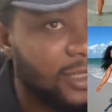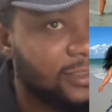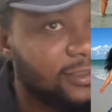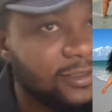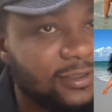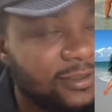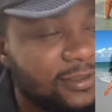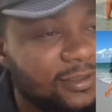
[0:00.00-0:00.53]
that.
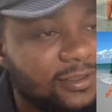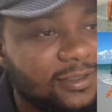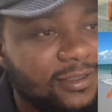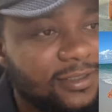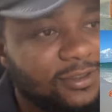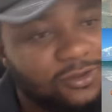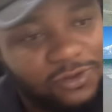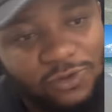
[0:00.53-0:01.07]

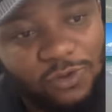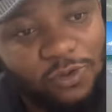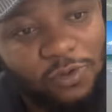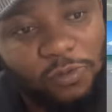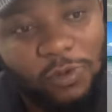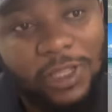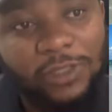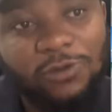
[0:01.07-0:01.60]

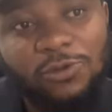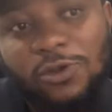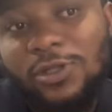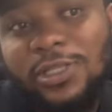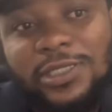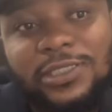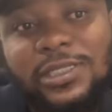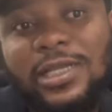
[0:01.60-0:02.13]
So well, I do not
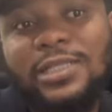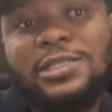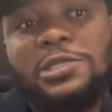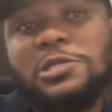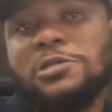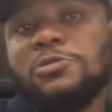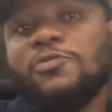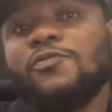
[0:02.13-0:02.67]
understand
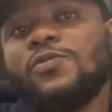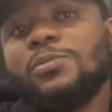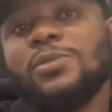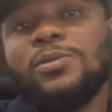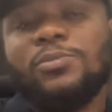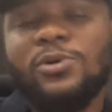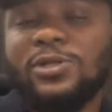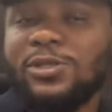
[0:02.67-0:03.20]
the
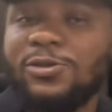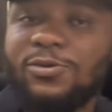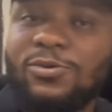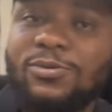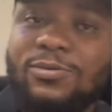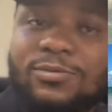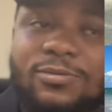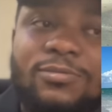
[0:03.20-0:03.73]
female body,
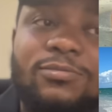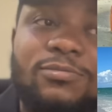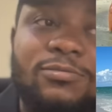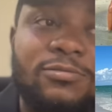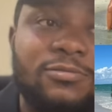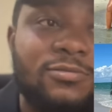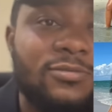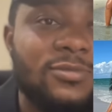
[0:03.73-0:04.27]

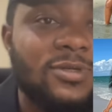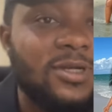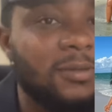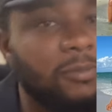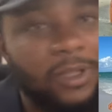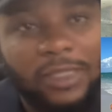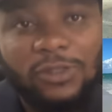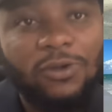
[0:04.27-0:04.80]

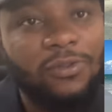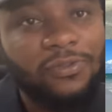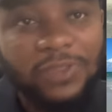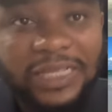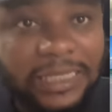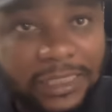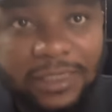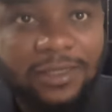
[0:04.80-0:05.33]
but I don't
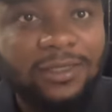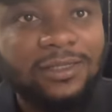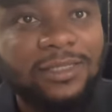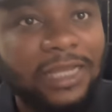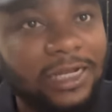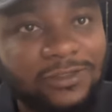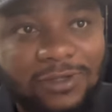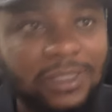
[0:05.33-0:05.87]
think
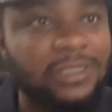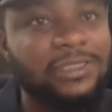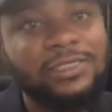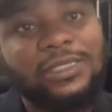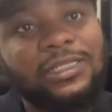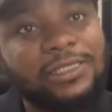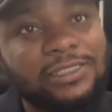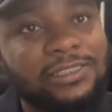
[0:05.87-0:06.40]
they actually
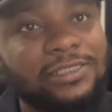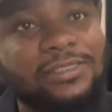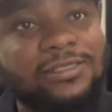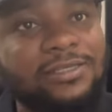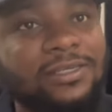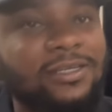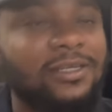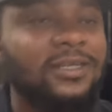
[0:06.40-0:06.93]
did anything.
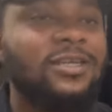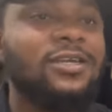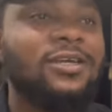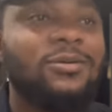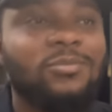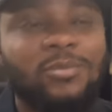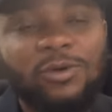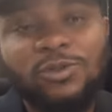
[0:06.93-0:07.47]

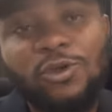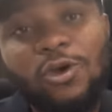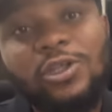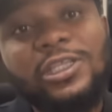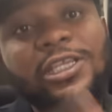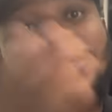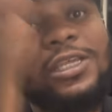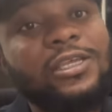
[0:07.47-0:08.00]
But
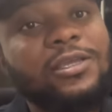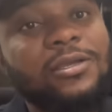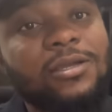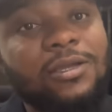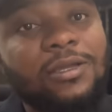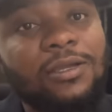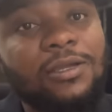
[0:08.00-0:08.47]
all the